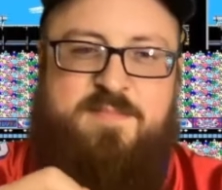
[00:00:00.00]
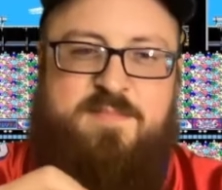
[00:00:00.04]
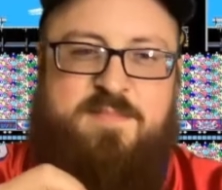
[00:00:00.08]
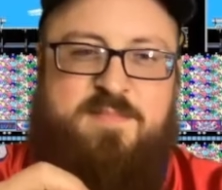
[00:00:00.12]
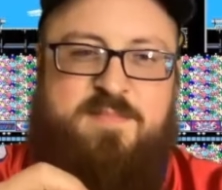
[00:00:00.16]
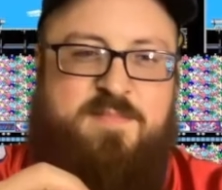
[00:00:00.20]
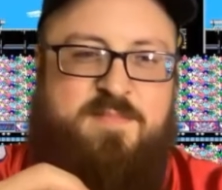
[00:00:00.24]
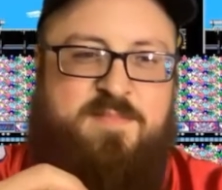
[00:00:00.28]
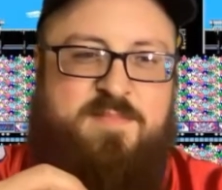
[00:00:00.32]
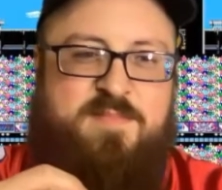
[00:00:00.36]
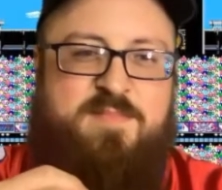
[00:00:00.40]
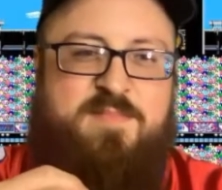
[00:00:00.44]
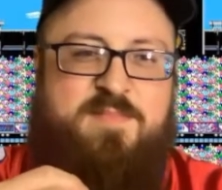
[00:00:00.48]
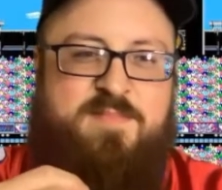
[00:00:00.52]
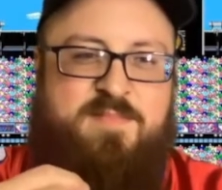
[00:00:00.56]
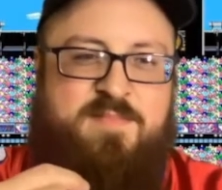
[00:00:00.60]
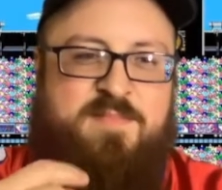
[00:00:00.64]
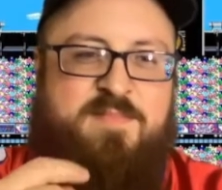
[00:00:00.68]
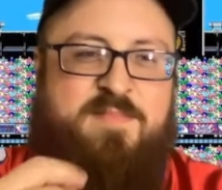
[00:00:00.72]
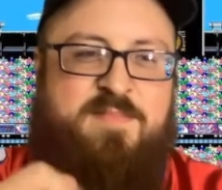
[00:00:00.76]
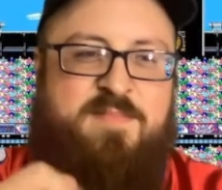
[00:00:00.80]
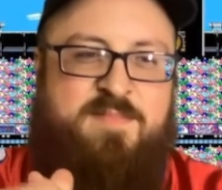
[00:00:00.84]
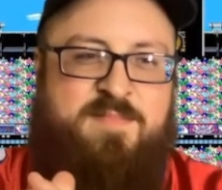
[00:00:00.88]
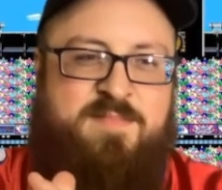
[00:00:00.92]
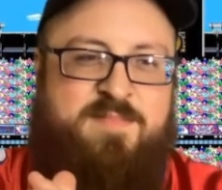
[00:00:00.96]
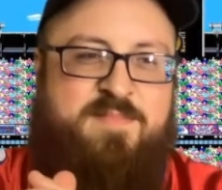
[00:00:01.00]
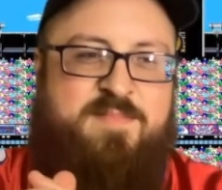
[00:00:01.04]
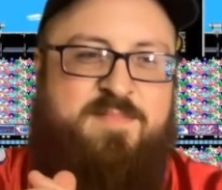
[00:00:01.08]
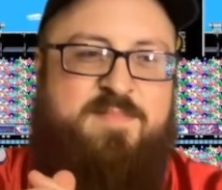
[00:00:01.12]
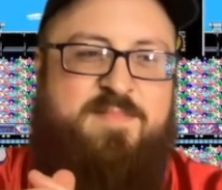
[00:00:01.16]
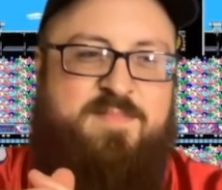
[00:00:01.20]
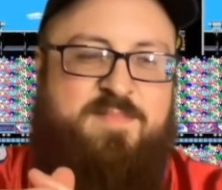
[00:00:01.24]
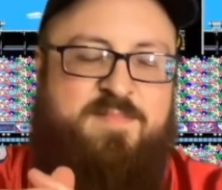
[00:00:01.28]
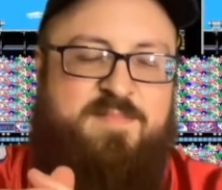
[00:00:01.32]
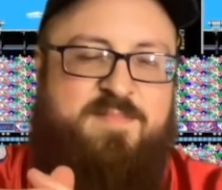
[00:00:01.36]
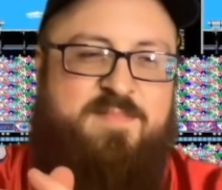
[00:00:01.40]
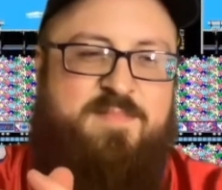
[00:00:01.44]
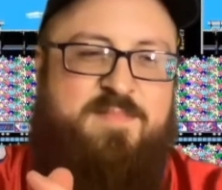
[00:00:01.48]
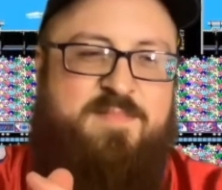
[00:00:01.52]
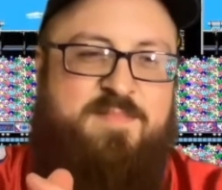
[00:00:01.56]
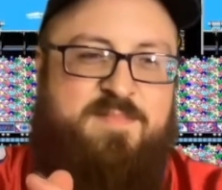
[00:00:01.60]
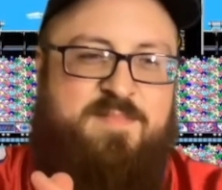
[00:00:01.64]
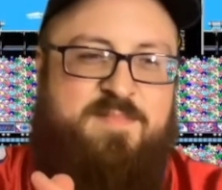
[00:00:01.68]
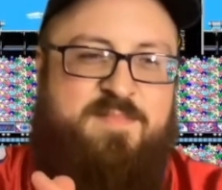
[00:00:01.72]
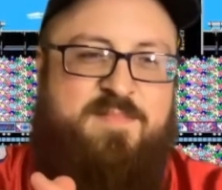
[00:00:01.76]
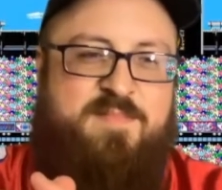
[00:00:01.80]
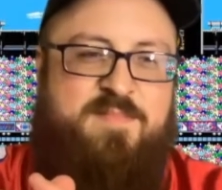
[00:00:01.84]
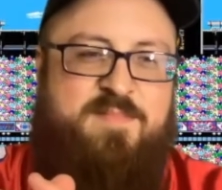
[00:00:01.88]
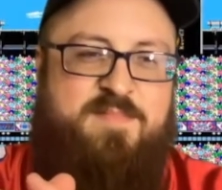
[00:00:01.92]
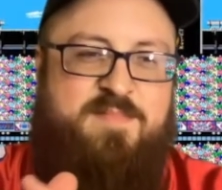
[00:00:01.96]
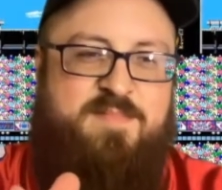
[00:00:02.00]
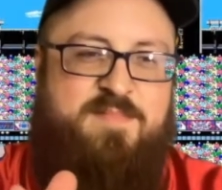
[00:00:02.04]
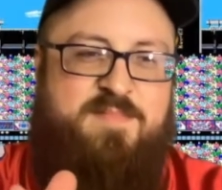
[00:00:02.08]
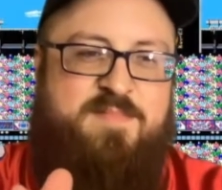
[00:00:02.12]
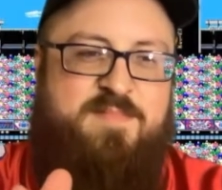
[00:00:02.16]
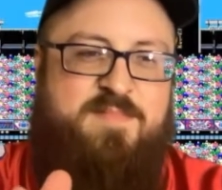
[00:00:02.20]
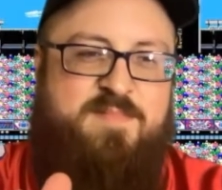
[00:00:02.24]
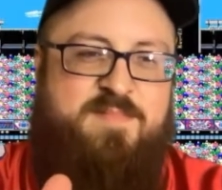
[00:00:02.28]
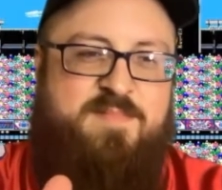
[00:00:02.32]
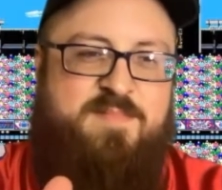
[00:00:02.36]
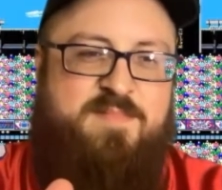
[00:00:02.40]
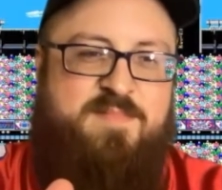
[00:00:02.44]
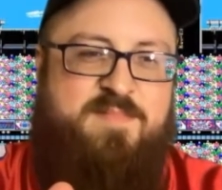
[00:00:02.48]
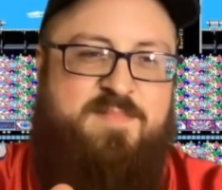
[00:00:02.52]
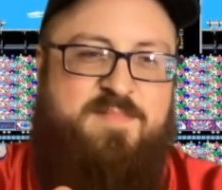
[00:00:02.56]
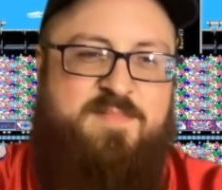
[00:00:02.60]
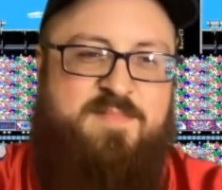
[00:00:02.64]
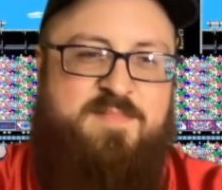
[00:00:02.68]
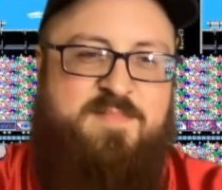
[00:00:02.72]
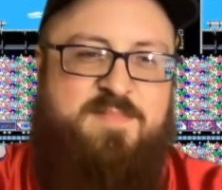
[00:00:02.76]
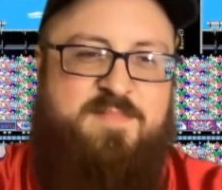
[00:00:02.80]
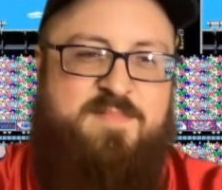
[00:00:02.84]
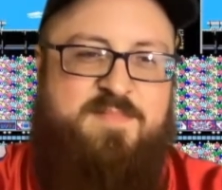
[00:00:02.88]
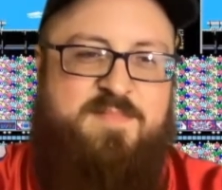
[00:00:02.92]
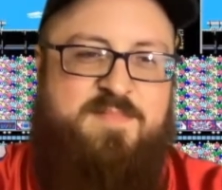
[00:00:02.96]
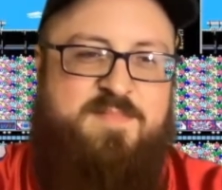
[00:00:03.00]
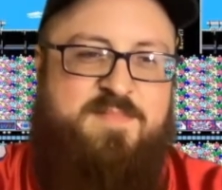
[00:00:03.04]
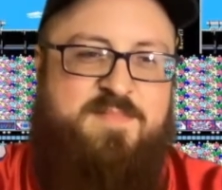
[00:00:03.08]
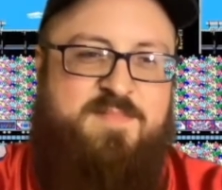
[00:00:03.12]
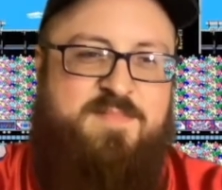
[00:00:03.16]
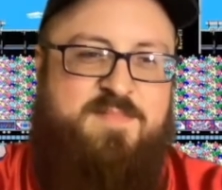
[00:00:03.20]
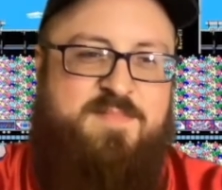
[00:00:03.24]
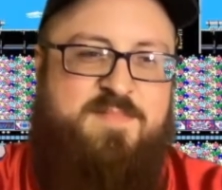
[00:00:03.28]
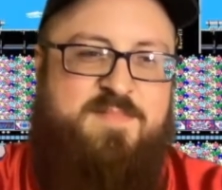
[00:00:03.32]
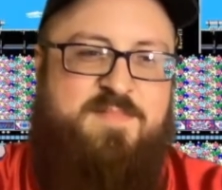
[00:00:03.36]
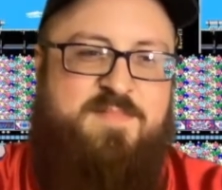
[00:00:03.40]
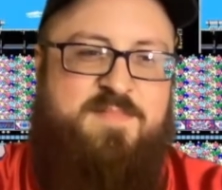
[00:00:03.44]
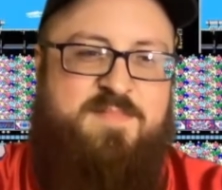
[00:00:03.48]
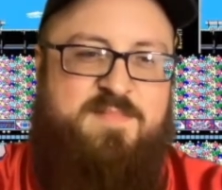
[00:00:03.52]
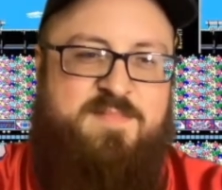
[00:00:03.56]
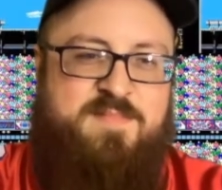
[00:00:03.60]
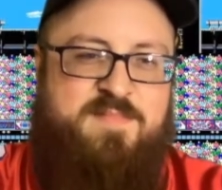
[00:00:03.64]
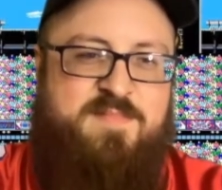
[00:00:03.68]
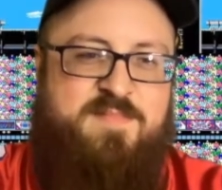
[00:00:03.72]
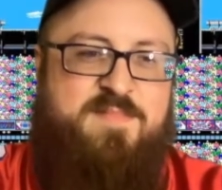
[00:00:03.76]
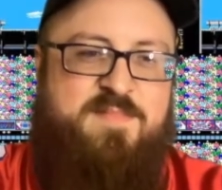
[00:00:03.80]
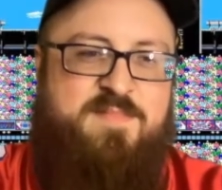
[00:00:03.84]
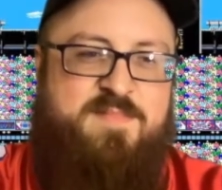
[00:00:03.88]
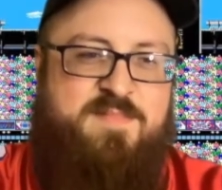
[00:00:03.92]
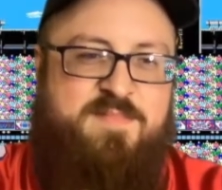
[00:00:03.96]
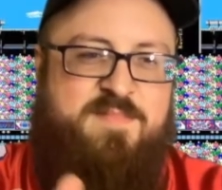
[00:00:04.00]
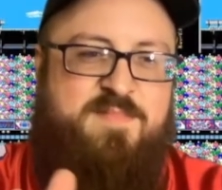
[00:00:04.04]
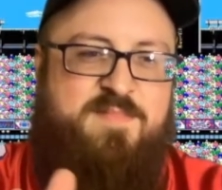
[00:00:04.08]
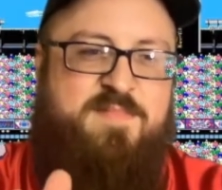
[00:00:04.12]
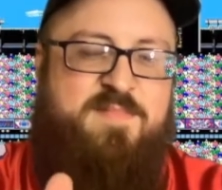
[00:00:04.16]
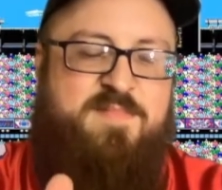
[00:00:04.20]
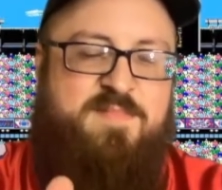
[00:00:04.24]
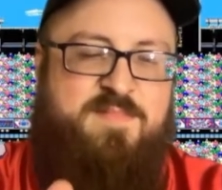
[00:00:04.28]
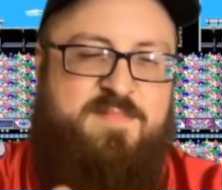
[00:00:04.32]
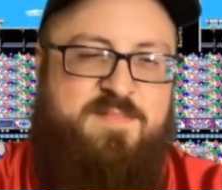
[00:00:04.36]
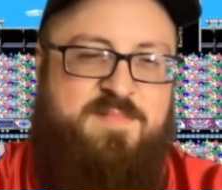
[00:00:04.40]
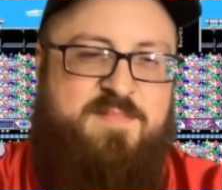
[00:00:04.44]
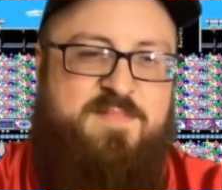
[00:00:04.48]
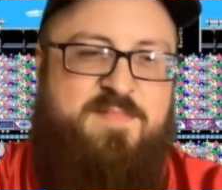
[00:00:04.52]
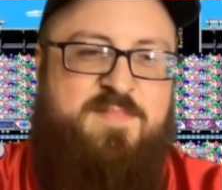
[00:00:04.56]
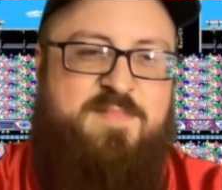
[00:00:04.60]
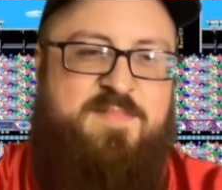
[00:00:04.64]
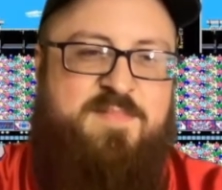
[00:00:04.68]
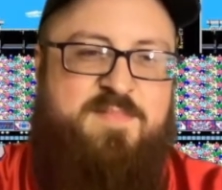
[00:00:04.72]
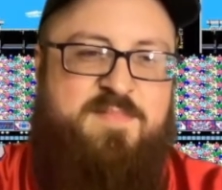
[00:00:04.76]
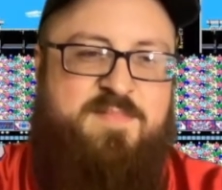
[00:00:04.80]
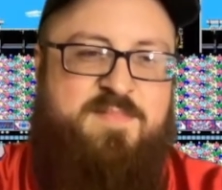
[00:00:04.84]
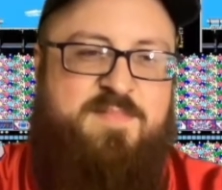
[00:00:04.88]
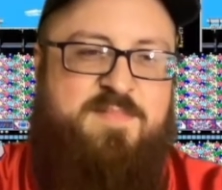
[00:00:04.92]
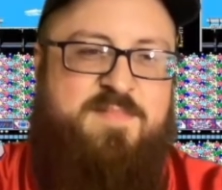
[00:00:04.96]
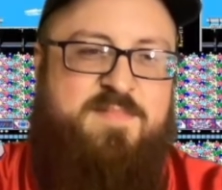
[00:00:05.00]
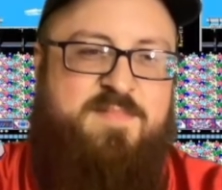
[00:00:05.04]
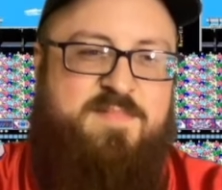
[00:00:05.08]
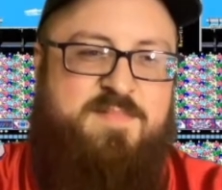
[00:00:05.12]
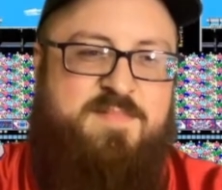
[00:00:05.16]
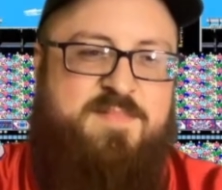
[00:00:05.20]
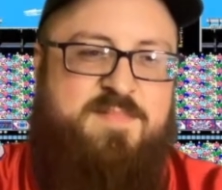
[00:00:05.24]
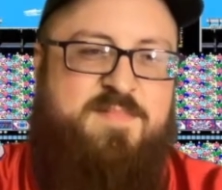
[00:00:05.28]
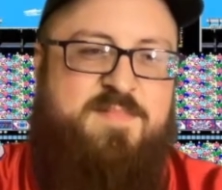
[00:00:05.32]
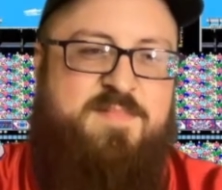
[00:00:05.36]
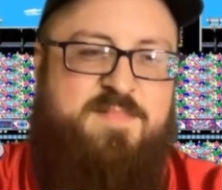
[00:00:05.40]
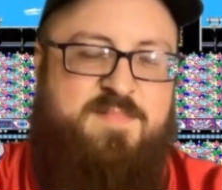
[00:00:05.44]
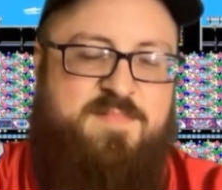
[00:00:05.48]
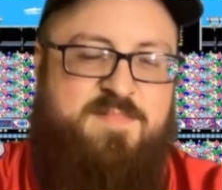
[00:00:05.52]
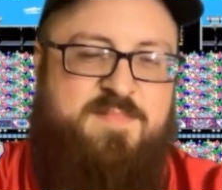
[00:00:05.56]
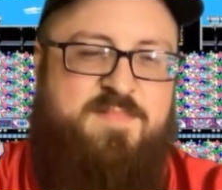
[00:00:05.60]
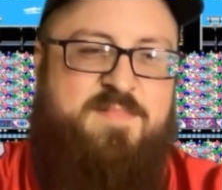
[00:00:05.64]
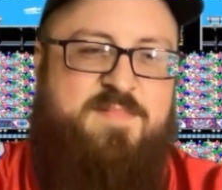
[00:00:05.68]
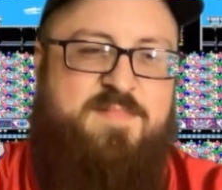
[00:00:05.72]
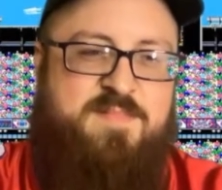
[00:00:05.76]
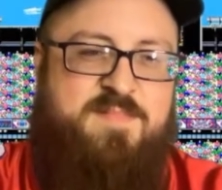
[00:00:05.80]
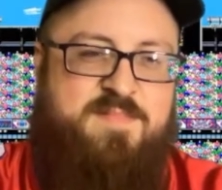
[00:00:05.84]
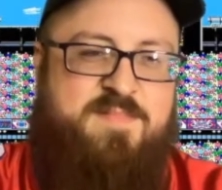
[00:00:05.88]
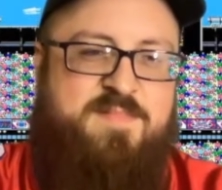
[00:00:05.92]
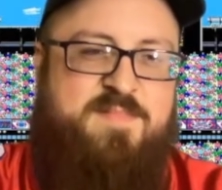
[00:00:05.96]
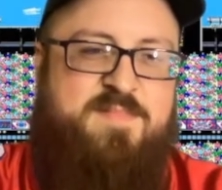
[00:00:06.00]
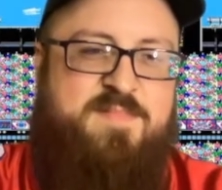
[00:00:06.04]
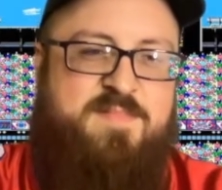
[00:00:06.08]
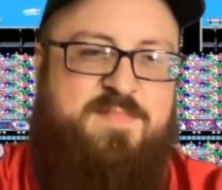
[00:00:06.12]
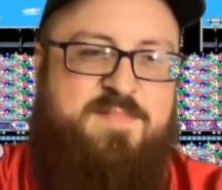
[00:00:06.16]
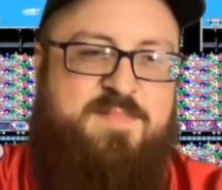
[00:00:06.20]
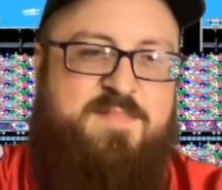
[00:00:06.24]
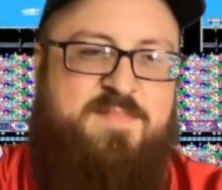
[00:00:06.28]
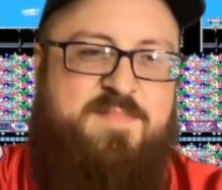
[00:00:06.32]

No words are spoken by the person on screen.